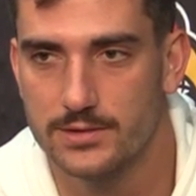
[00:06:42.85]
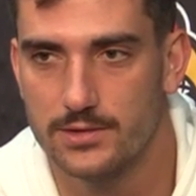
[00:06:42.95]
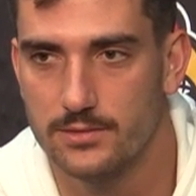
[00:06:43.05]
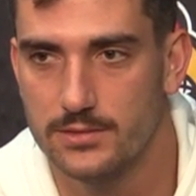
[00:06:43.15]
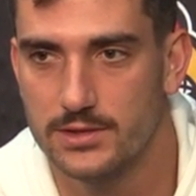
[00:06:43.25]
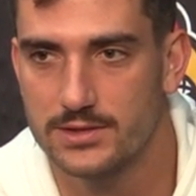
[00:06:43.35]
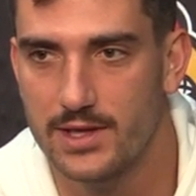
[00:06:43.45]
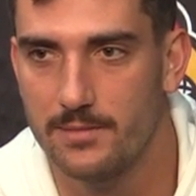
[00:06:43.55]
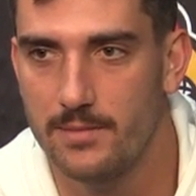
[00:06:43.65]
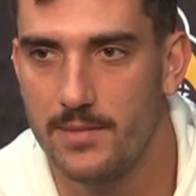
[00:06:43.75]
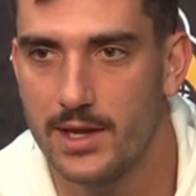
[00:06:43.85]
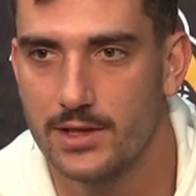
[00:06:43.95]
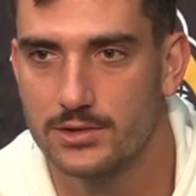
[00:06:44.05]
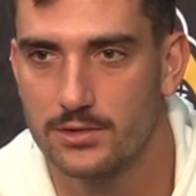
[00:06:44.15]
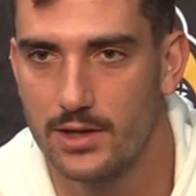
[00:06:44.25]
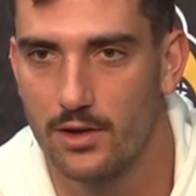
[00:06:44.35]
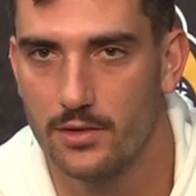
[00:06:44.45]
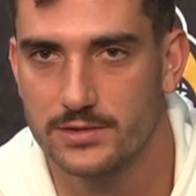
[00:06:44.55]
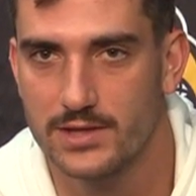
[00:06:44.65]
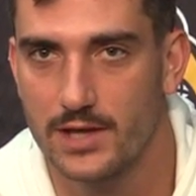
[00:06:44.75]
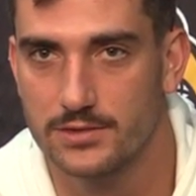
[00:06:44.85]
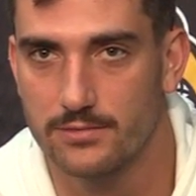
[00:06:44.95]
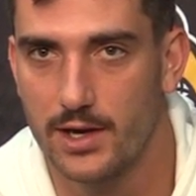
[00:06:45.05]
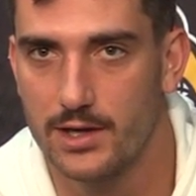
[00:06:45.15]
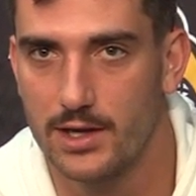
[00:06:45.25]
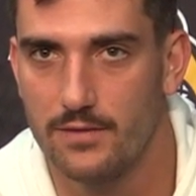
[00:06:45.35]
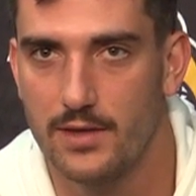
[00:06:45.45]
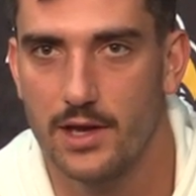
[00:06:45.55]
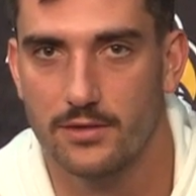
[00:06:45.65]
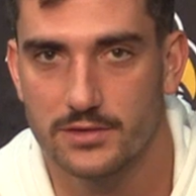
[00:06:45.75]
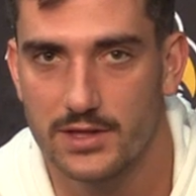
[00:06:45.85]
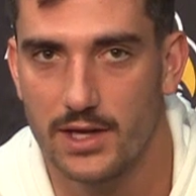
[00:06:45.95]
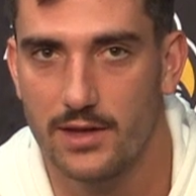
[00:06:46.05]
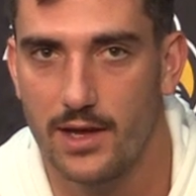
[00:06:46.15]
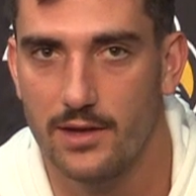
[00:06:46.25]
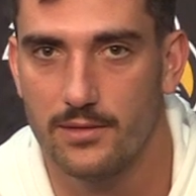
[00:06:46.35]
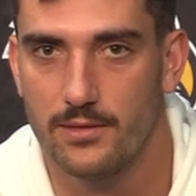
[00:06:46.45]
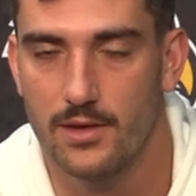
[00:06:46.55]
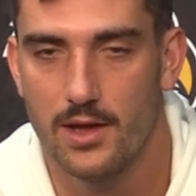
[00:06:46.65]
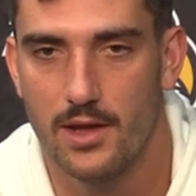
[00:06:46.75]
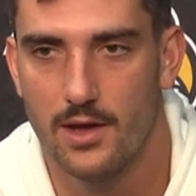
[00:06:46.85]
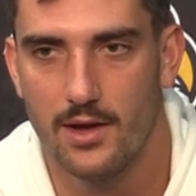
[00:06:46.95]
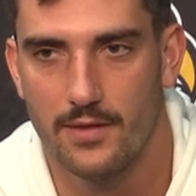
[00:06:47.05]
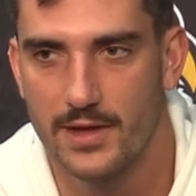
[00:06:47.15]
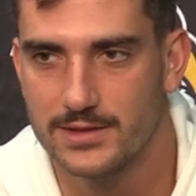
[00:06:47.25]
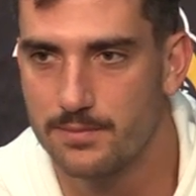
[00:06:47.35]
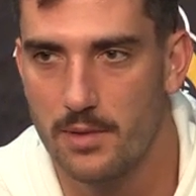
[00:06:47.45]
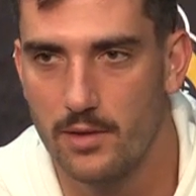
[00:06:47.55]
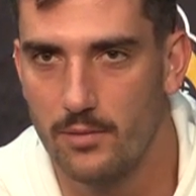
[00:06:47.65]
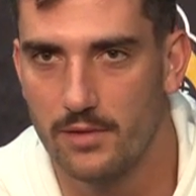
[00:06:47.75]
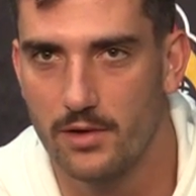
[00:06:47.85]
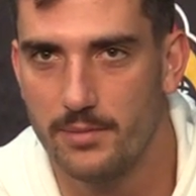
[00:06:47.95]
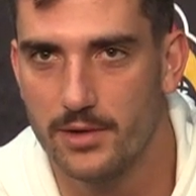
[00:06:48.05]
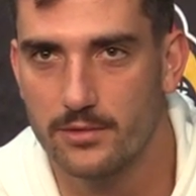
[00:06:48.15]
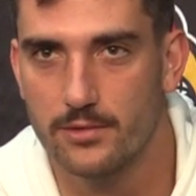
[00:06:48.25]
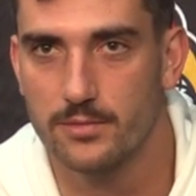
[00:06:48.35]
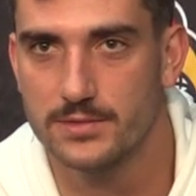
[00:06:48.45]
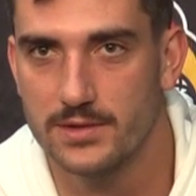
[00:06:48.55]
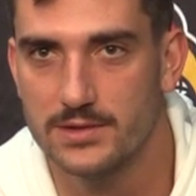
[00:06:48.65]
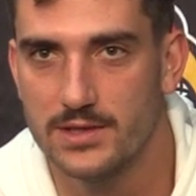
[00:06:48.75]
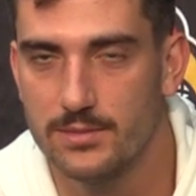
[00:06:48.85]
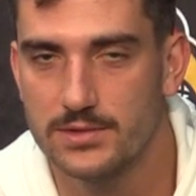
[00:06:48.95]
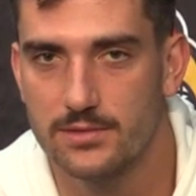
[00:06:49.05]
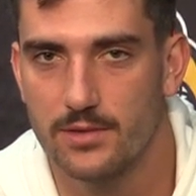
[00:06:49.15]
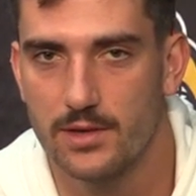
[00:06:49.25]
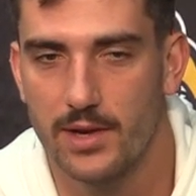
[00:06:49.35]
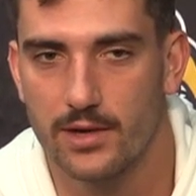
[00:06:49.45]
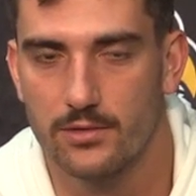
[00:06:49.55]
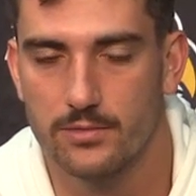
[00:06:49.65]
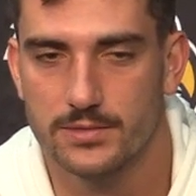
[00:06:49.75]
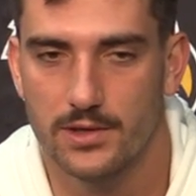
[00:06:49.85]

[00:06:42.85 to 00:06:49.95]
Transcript: So just making sure that all those guys are ready and they understand that. And that's probably one of our better groups on the team is the running back group.